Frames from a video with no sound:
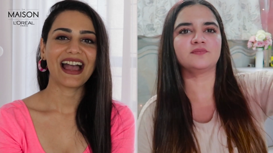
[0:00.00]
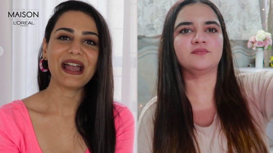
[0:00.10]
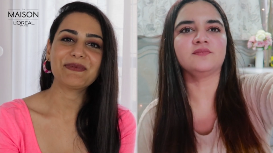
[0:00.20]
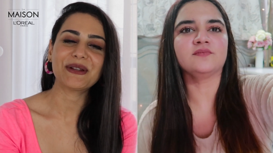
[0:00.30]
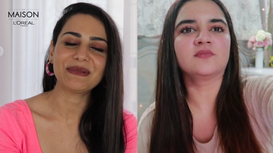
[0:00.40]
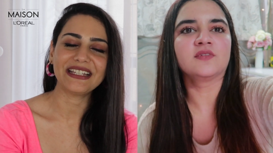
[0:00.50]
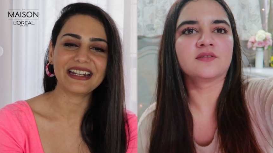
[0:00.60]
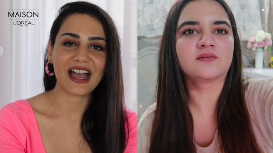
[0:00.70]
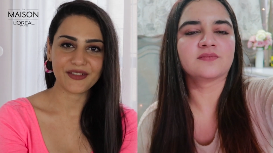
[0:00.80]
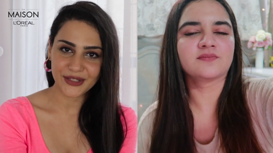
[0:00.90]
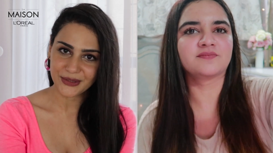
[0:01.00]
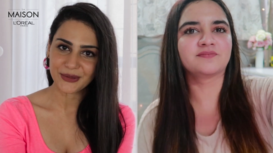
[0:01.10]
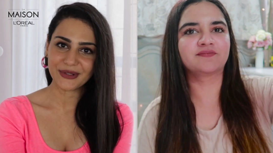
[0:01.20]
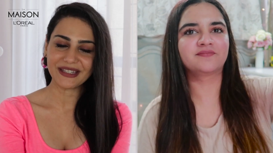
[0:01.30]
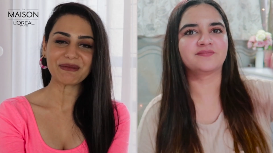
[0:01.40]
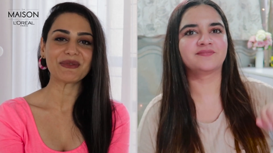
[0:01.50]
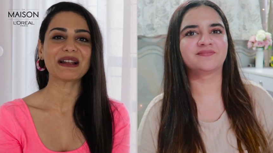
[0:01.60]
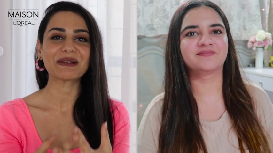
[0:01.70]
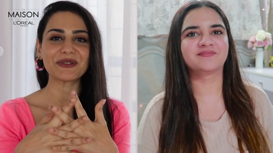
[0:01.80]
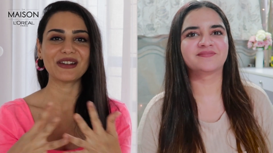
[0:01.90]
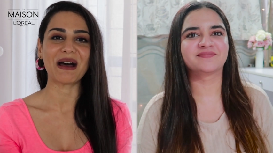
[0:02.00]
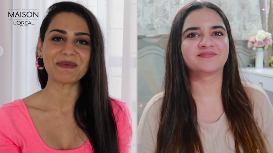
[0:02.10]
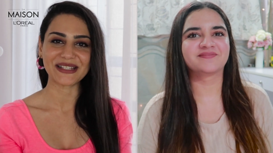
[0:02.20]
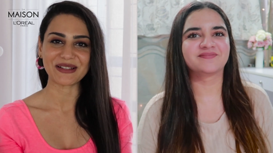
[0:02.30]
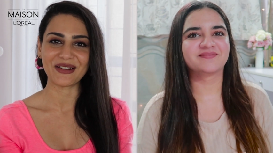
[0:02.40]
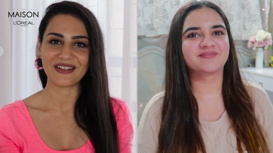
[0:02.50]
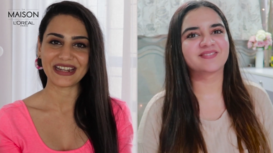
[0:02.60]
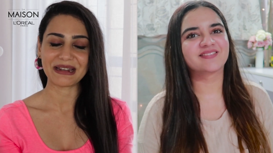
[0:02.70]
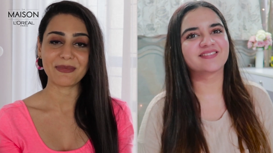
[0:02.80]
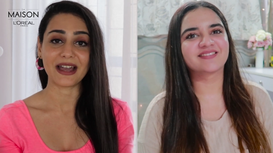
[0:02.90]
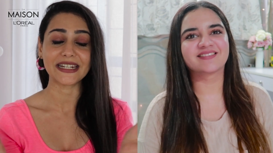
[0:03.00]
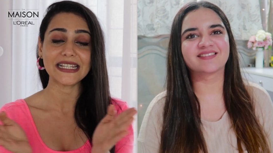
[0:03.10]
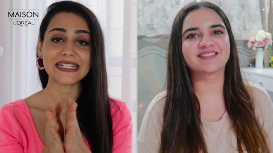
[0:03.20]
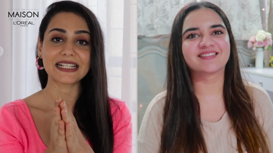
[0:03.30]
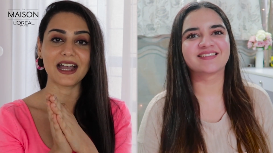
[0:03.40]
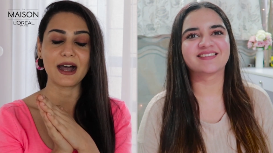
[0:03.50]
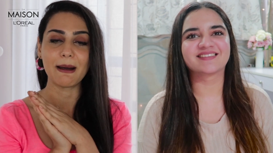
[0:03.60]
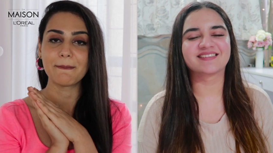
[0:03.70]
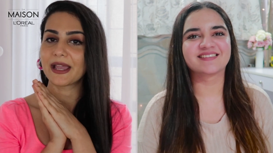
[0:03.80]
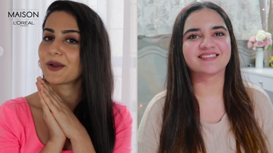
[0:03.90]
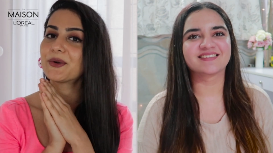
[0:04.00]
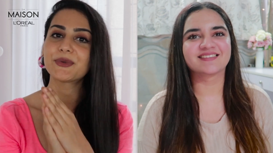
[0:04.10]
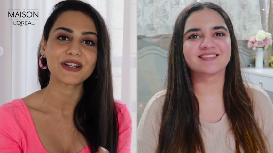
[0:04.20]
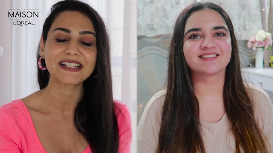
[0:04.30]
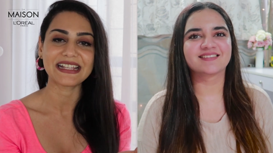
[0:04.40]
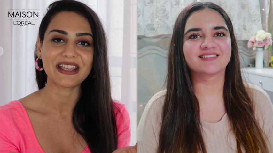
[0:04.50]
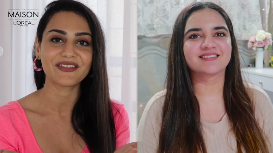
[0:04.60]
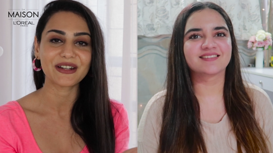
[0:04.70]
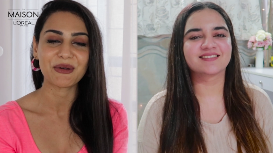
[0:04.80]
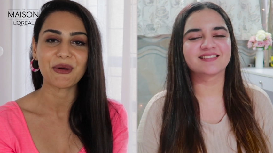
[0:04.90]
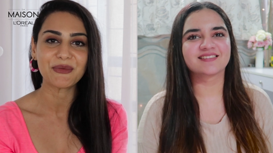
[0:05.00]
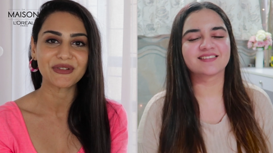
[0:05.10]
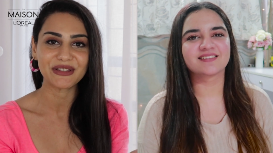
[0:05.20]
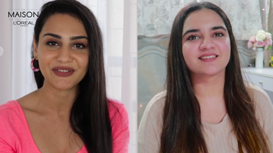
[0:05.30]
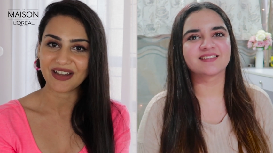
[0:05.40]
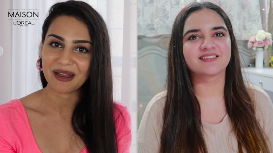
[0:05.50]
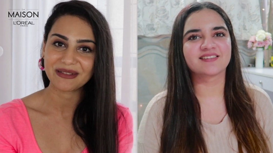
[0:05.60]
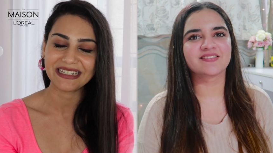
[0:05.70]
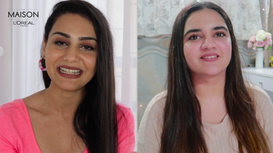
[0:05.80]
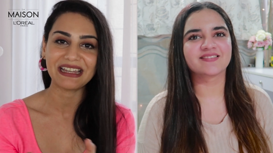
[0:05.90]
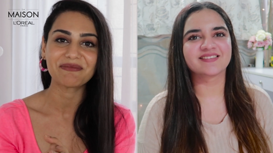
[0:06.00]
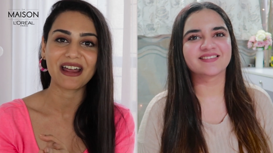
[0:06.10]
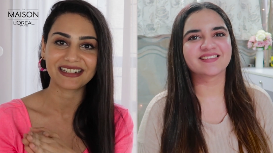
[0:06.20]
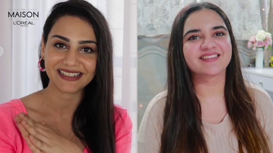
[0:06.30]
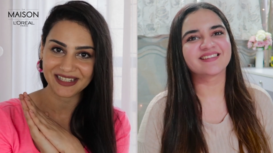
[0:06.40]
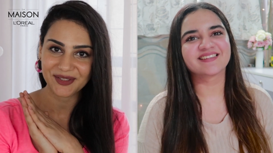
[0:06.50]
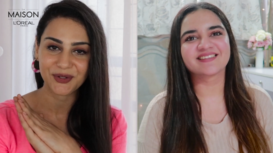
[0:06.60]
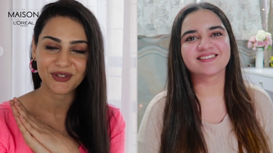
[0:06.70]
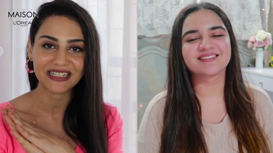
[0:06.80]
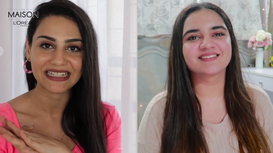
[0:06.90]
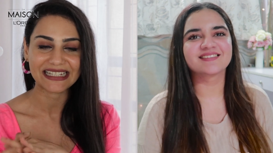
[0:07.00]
Speaker 1: Hi Prableen, how are you doing? Welcome to La Maison L'Oréal Paris. Um, I hope you're safe at home with your family and practicing social